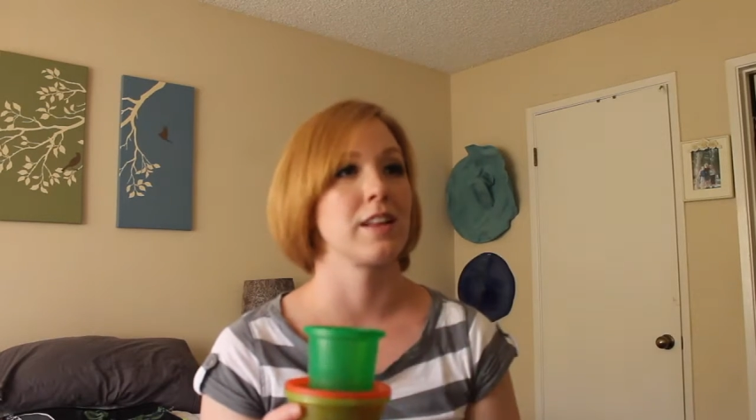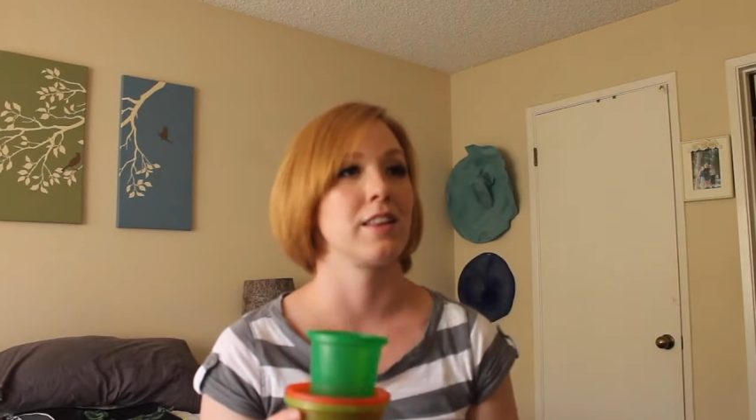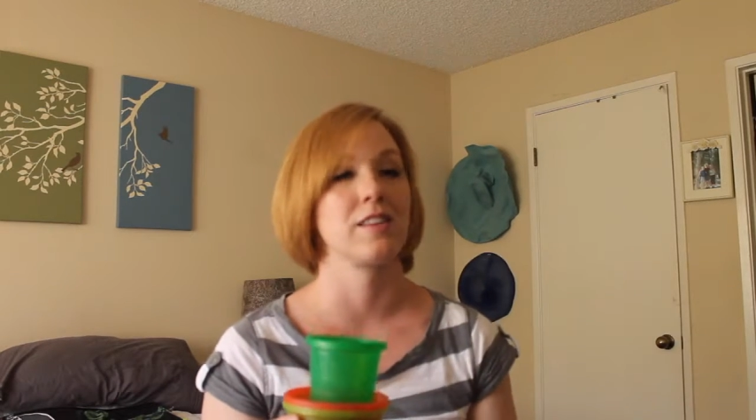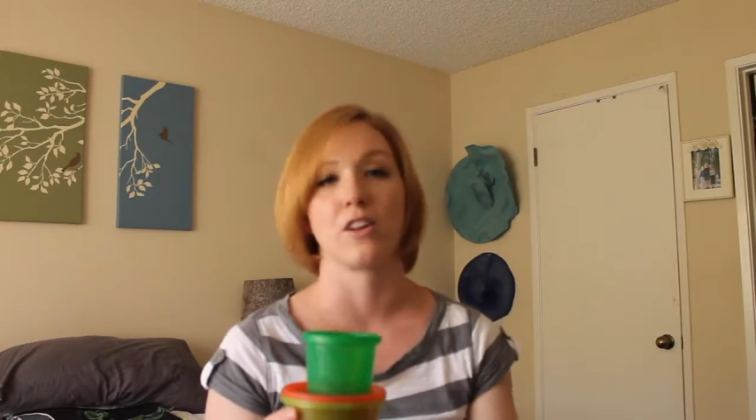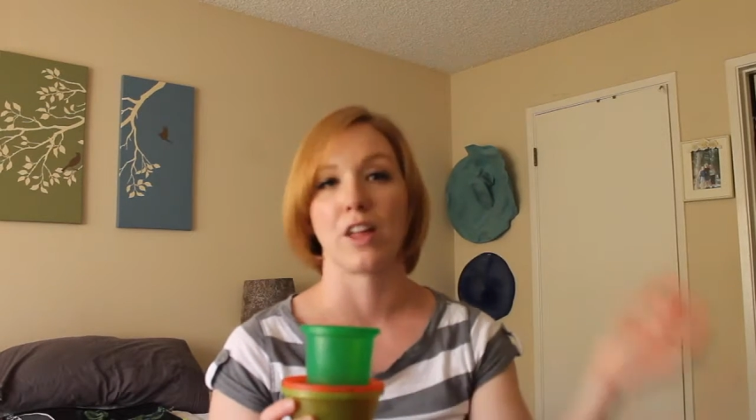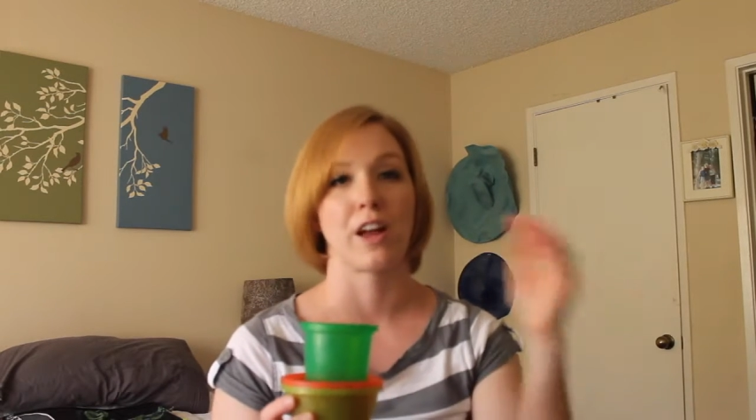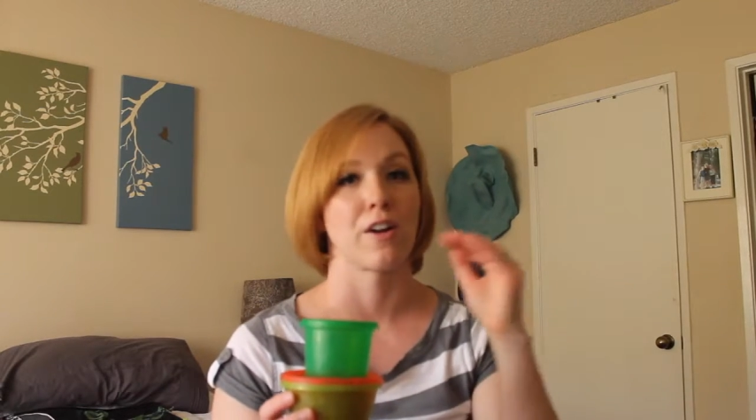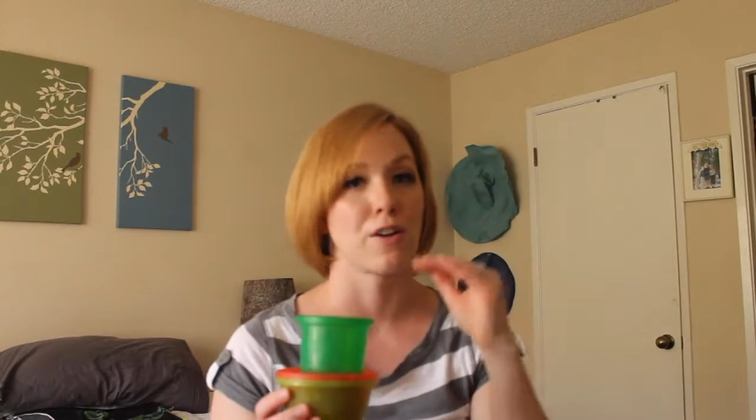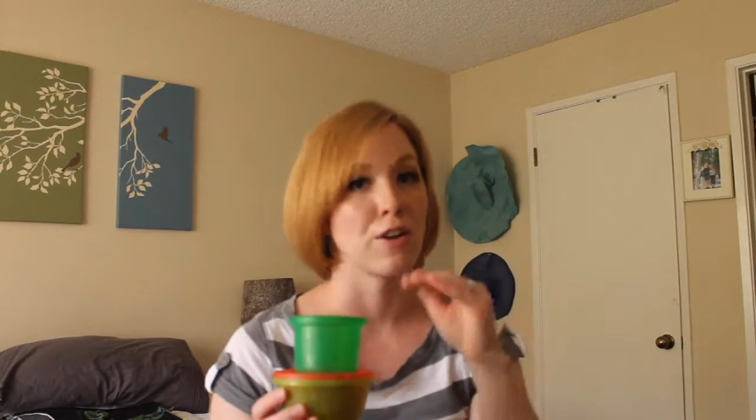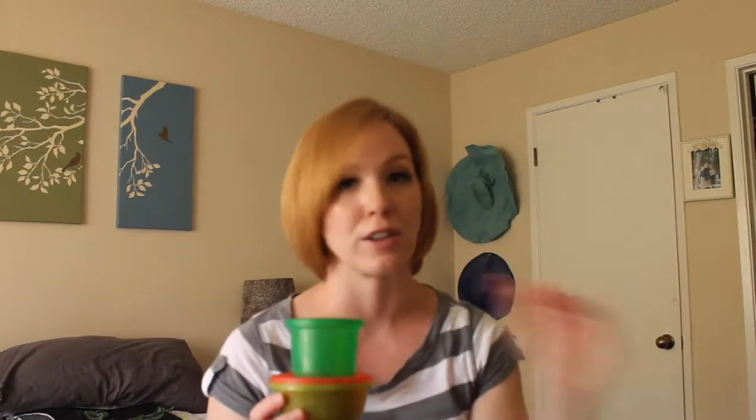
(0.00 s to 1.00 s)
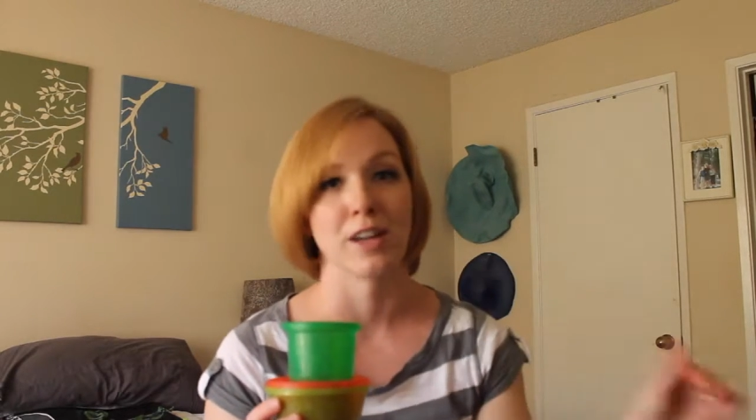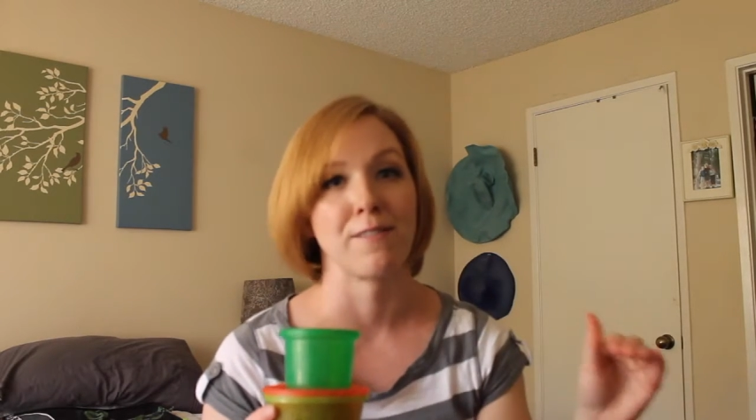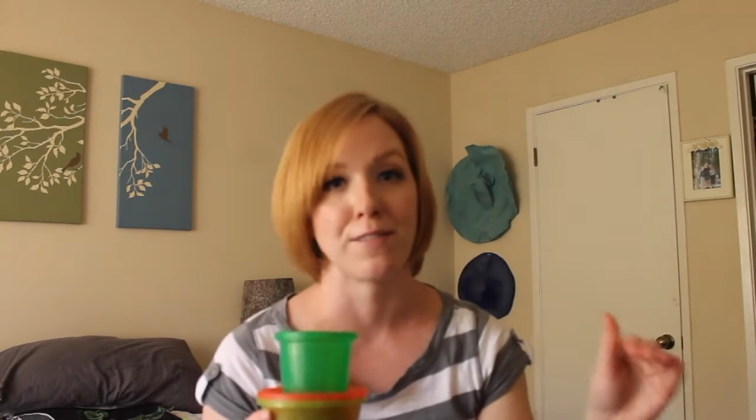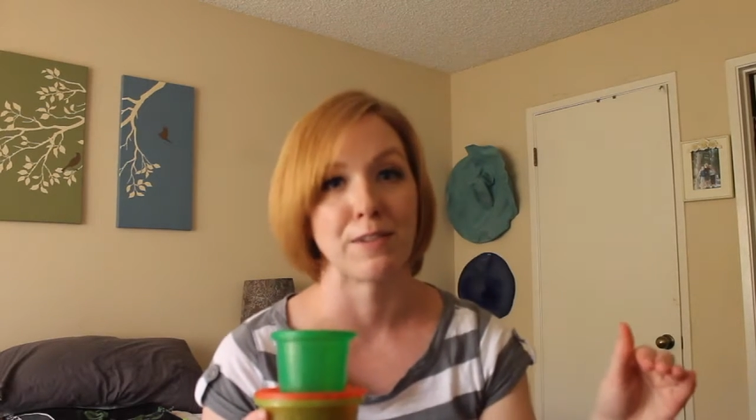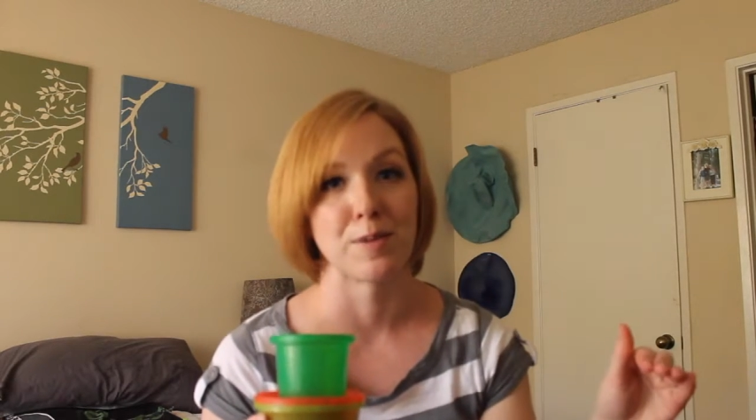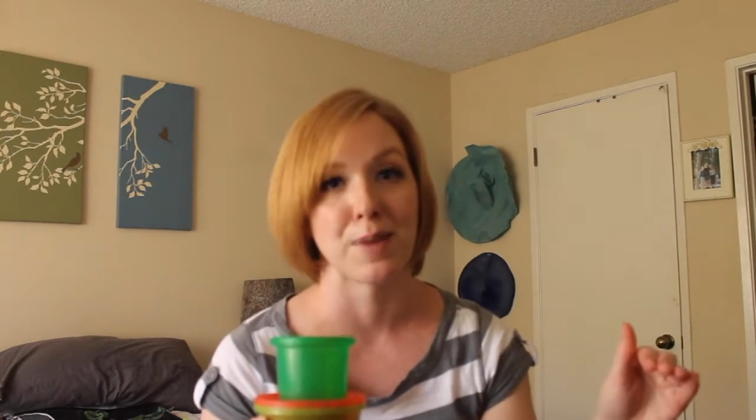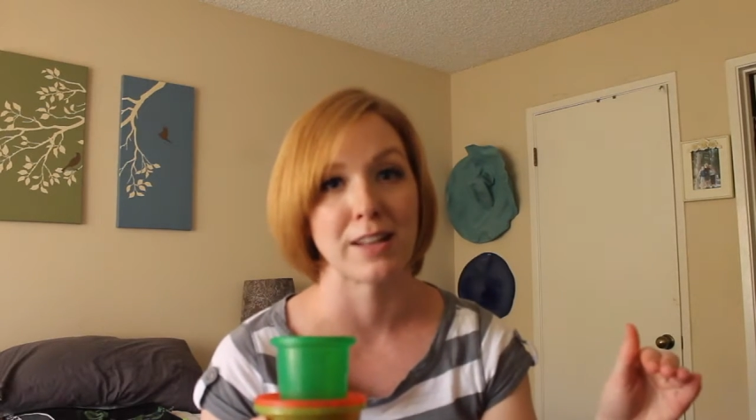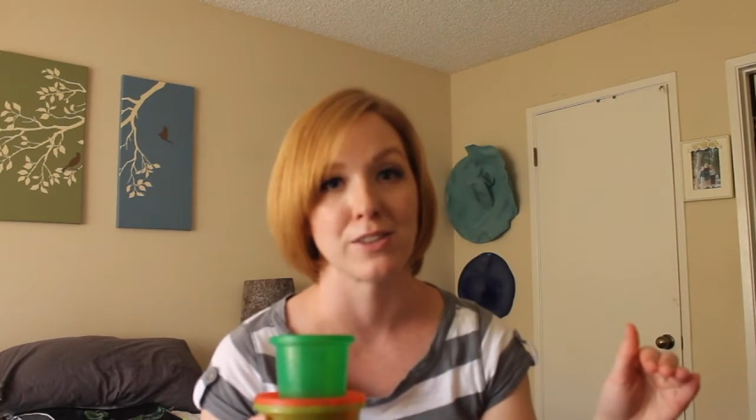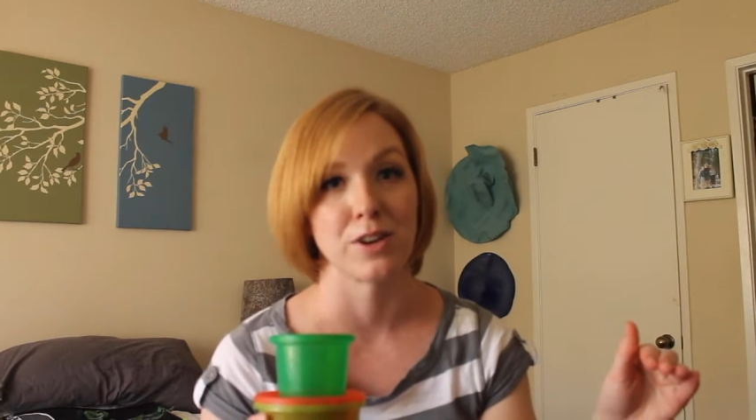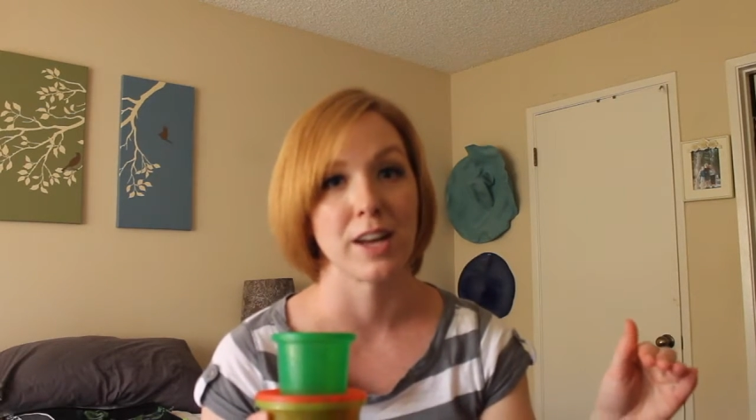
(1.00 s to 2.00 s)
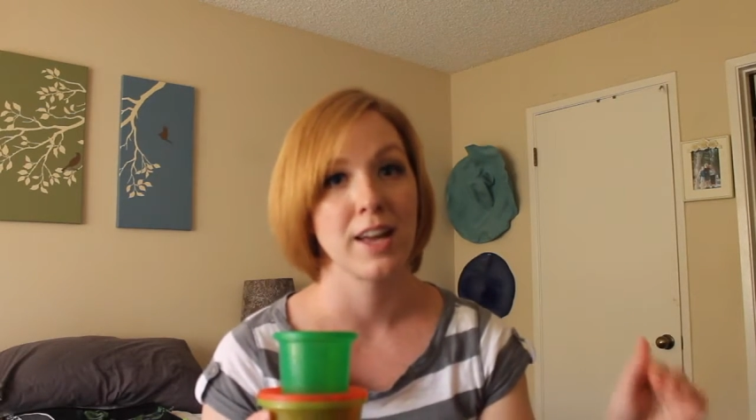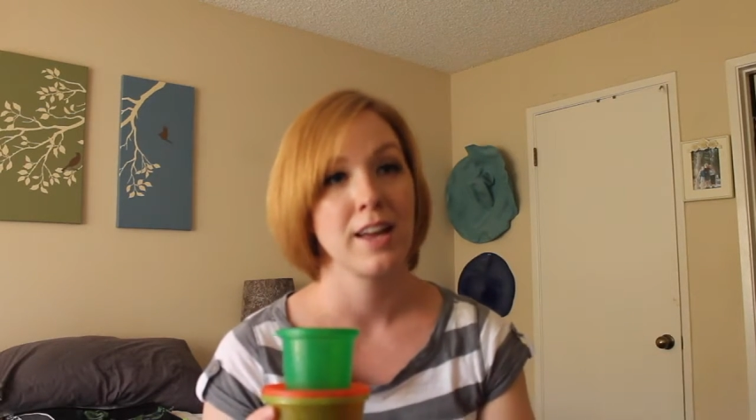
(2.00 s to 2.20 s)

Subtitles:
and they're like her all-time favorite bath toy.